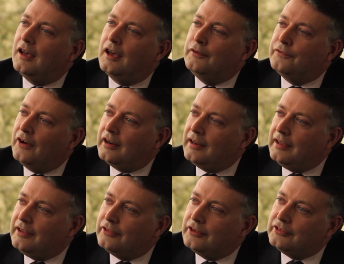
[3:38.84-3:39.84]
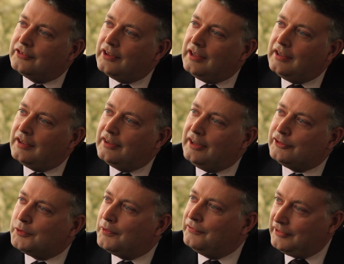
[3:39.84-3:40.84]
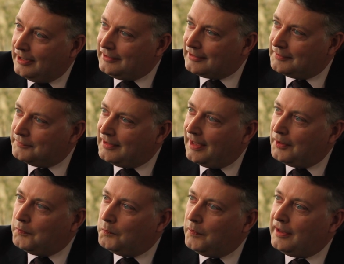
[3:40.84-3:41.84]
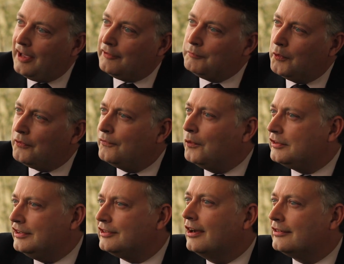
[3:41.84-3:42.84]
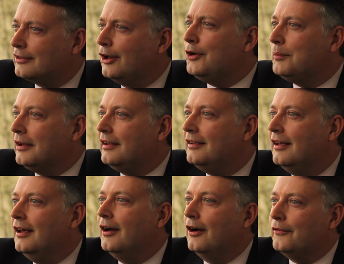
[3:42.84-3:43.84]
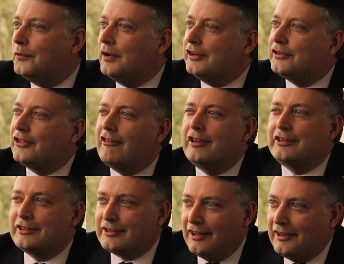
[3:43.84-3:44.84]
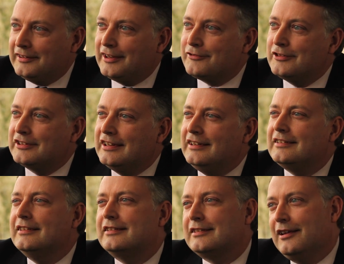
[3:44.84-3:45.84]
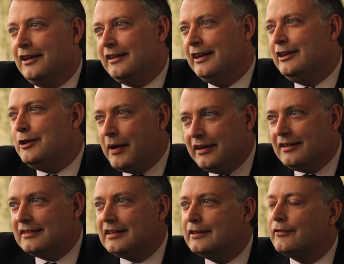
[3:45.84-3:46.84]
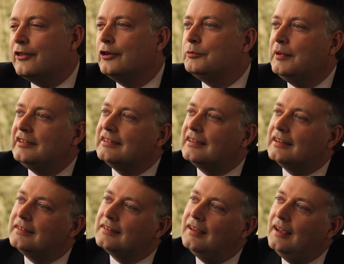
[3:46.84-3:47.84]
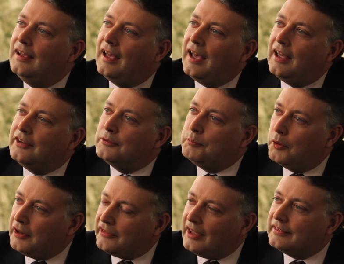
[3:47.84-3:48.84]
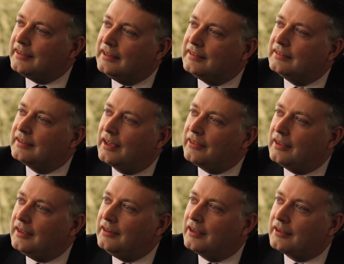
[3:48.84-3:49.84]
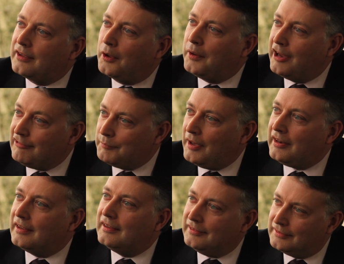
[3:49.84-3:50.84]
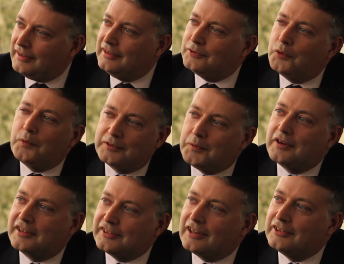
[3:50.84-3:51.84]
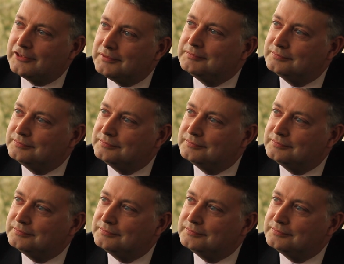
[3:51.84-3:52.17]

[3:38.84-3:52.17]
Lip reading: And finally, there's the issue of data. Now, we have more than 40 sites globally, of which there are slight differences and slight independencies for those businesses, and pulling that data together in a coherent manner is always quite a challenge.